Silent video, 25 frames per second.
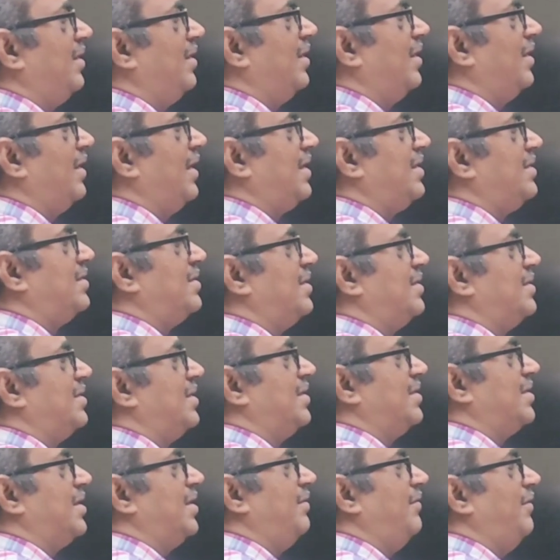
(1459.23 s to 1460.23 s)
In the next
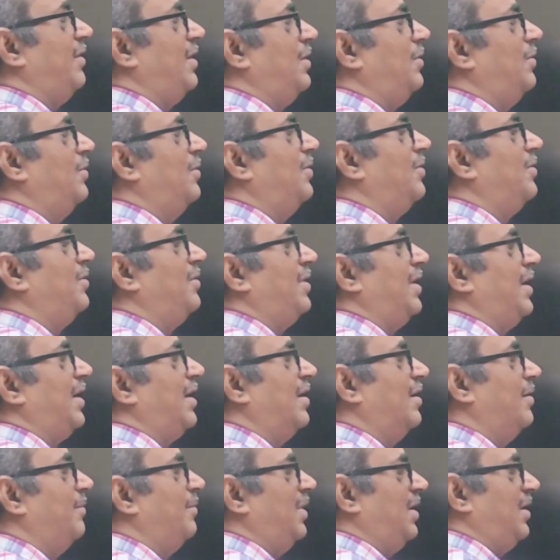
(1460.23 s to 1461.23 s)
session, we will go to
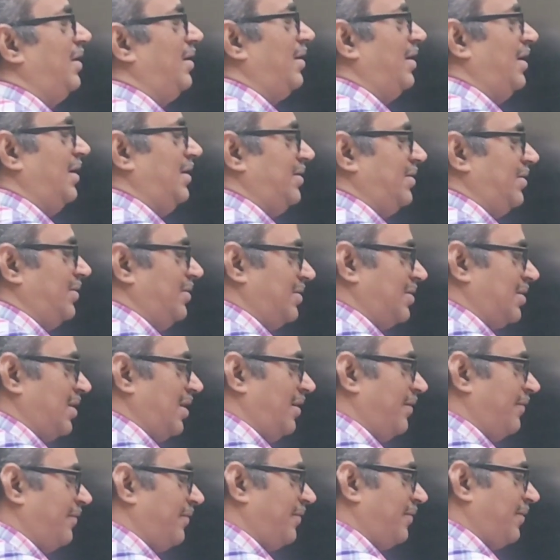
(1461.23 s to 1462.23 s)
trigonometric ratios
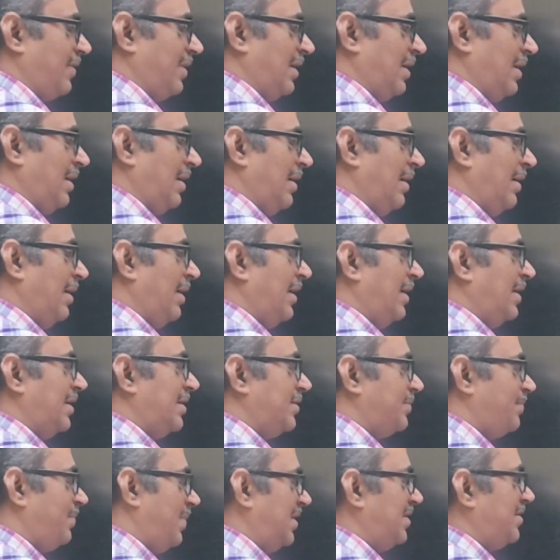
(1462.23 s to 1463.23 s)
of
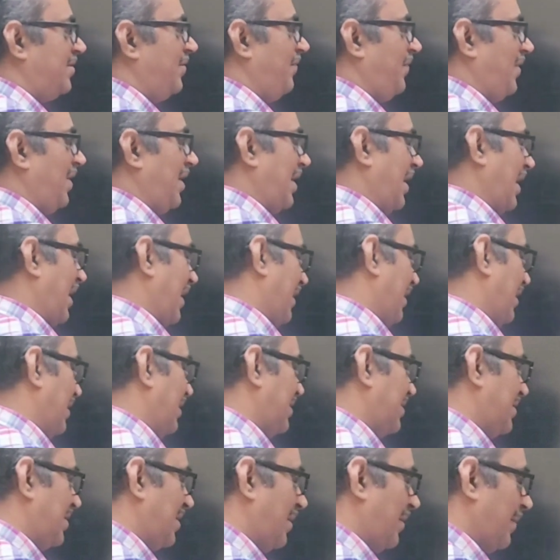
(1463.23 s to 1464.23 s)
specific
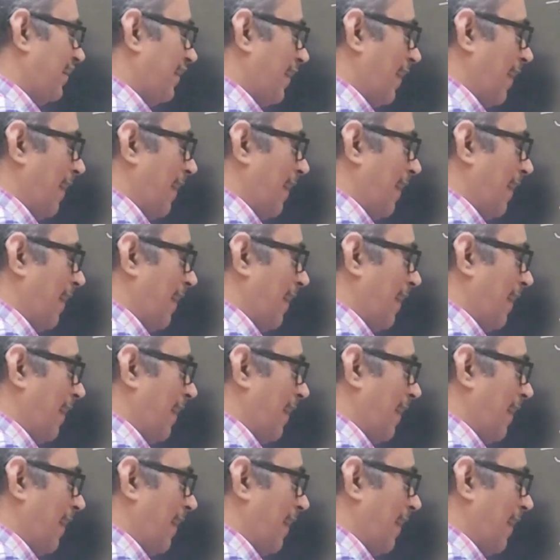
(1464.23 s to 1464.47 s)
angles.